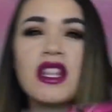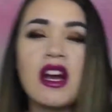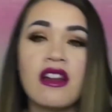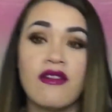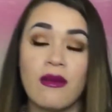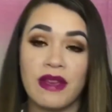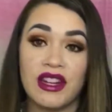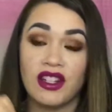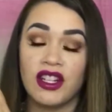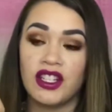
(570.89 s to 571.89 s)
lot of the
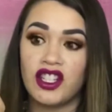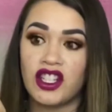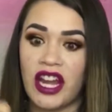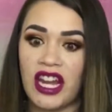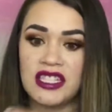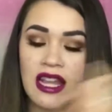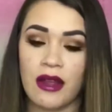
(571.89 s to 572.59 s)
middle shades,